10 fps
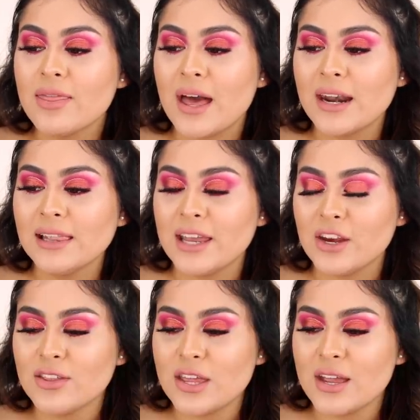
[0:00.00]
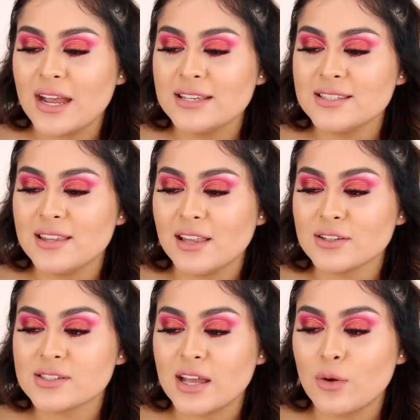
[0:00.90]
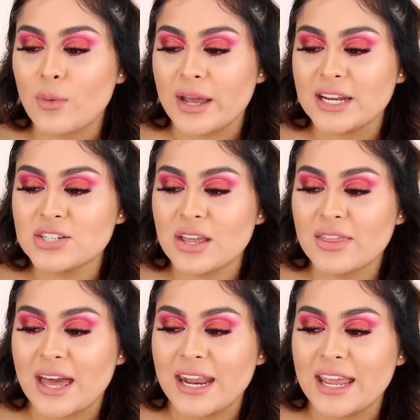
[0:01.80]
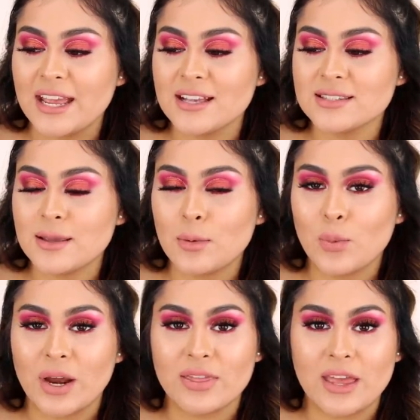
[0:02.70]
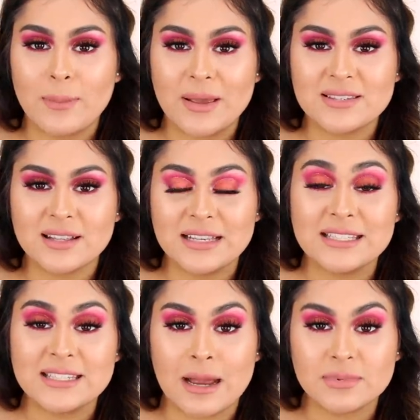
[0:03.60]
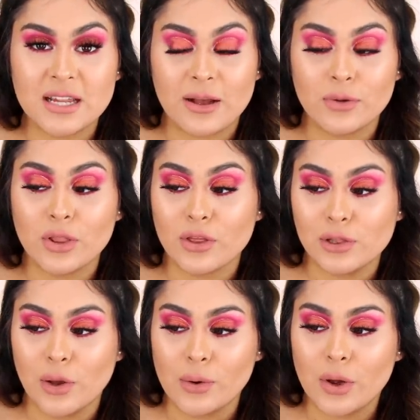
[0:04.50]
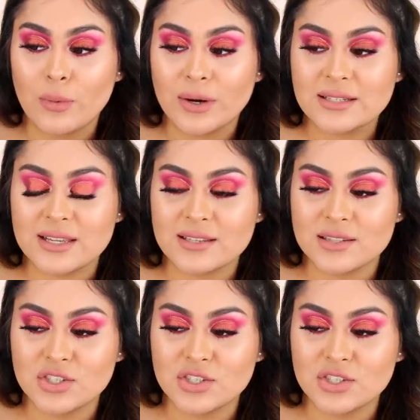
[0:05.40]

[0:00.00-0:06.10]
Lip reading: that layer that you guys see that looks kind of whitish, that is where they basically stamped down the logo, where it says the